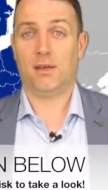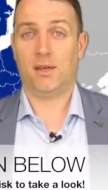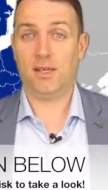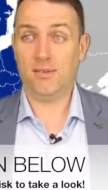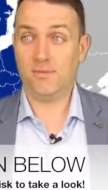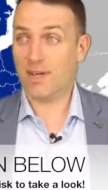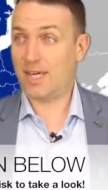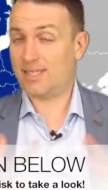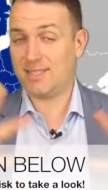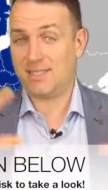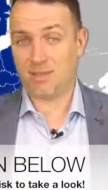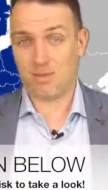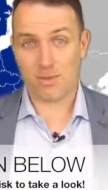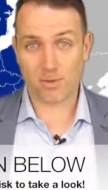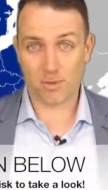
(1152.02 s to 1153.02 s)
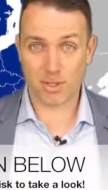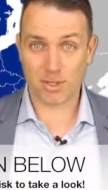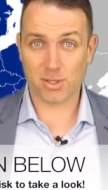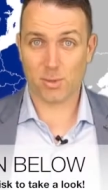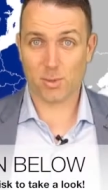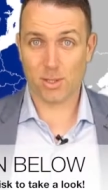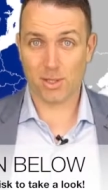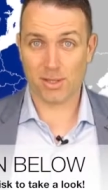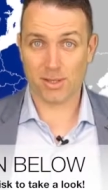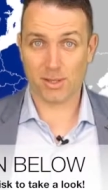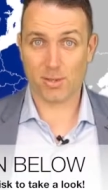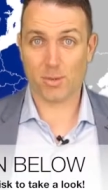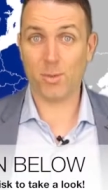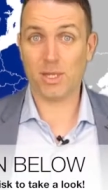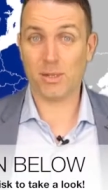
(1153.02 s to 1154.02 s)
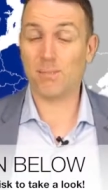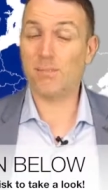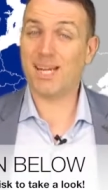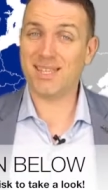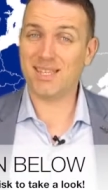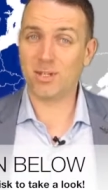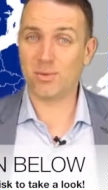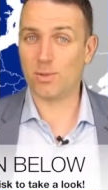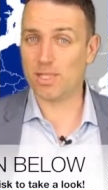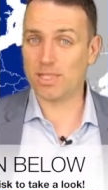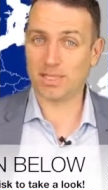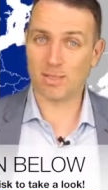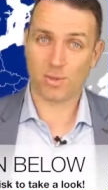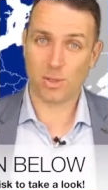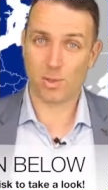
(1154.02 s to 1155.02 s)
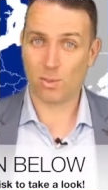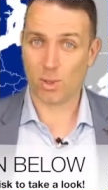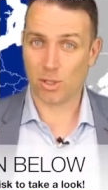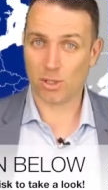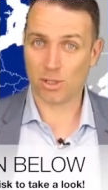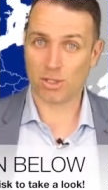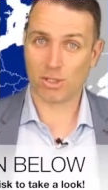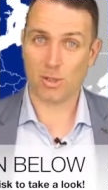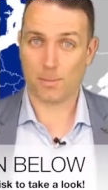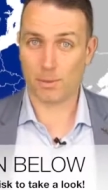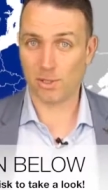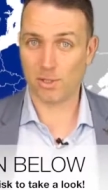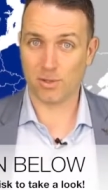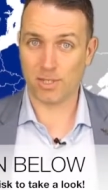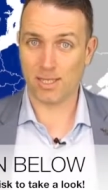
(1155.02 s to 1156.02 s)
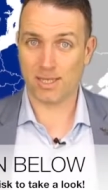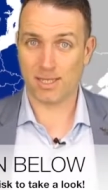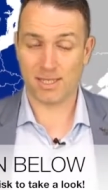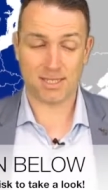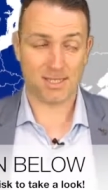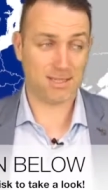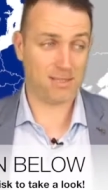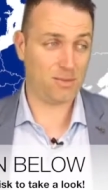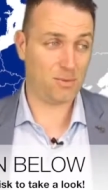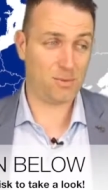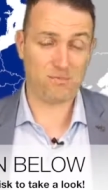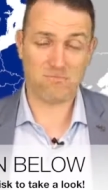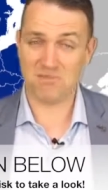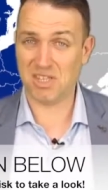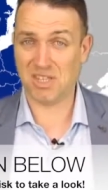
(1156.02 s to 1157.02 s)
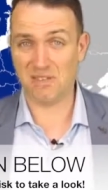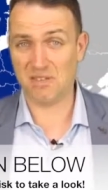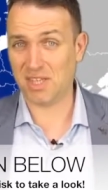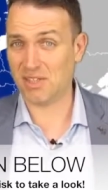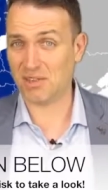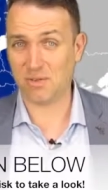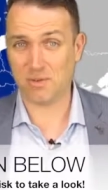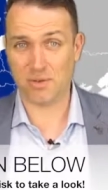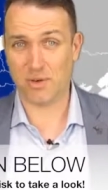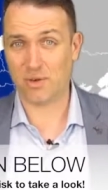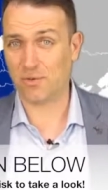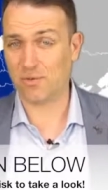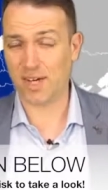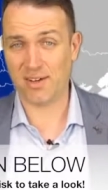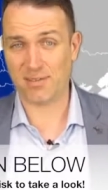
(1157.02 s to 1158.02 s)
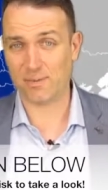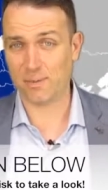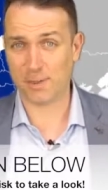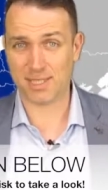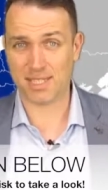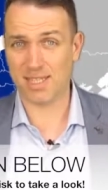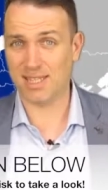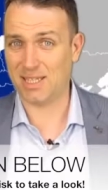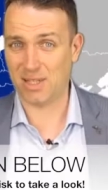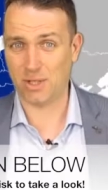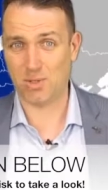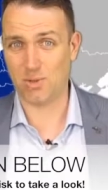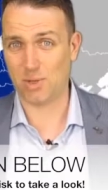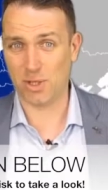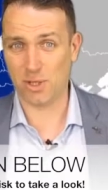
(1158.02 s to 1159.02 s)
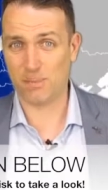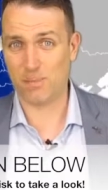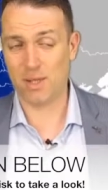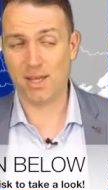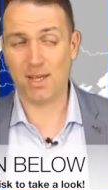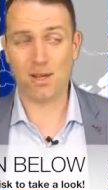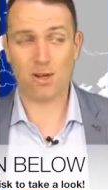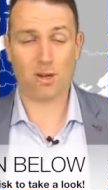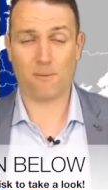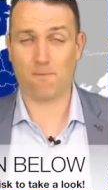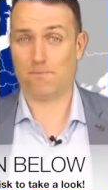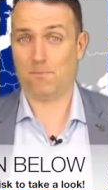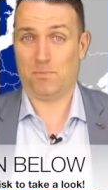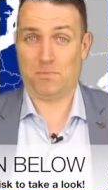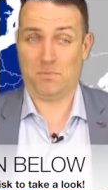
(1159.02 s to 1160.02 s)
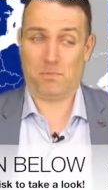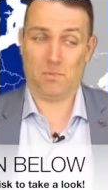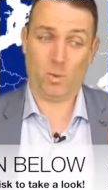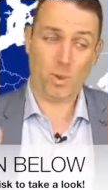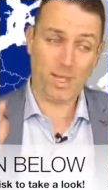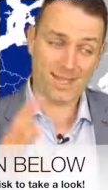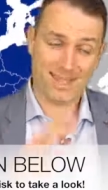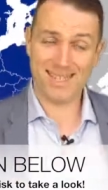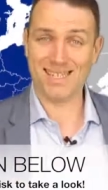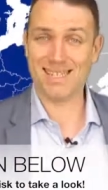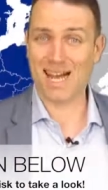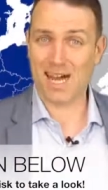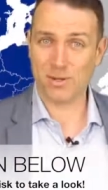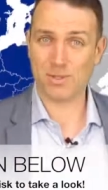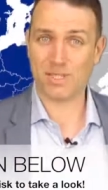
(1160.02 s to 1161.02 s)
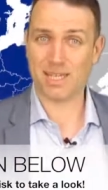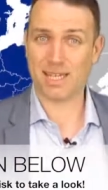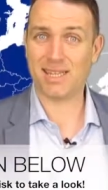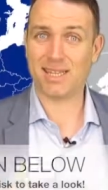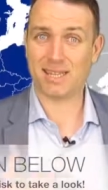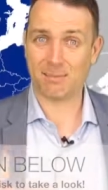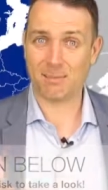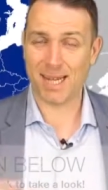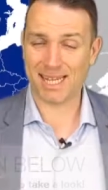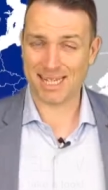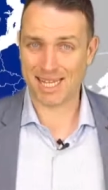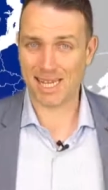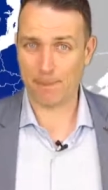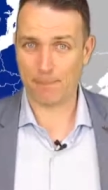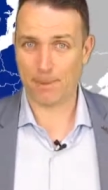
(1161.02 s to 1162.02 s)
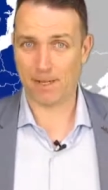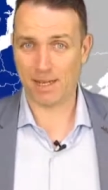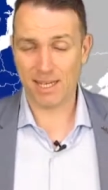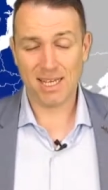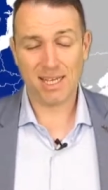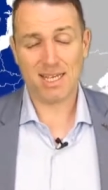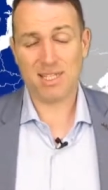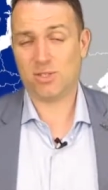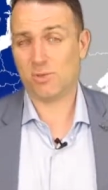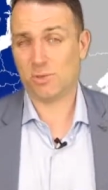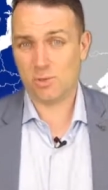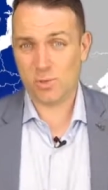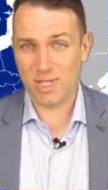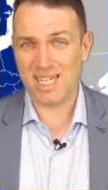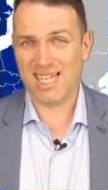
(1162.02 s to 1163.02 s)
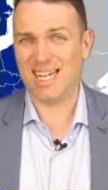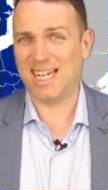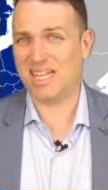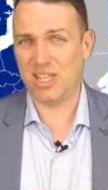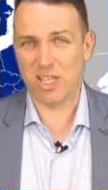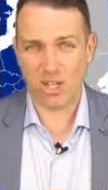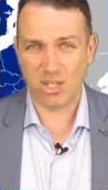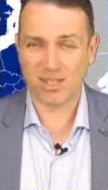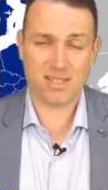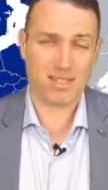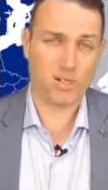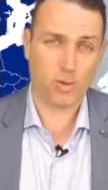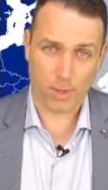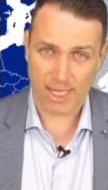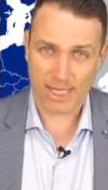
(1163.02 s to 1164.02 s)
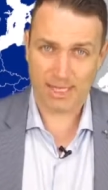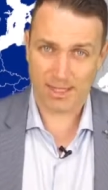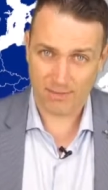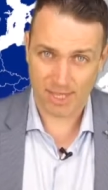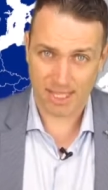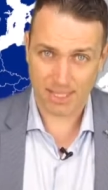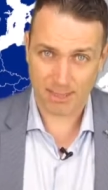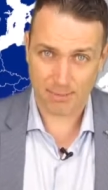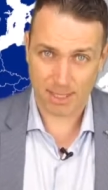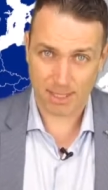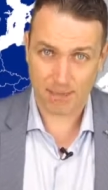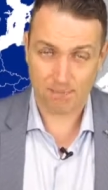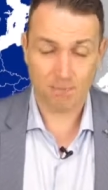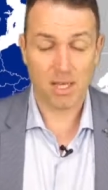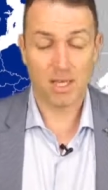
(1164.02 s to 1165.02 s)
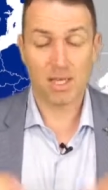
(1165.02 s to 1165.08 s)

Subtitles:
invest across the world with better risk-reward opportunities. A dividend of 4 or 5% in Europe with the downside that might happen is really not a great investment.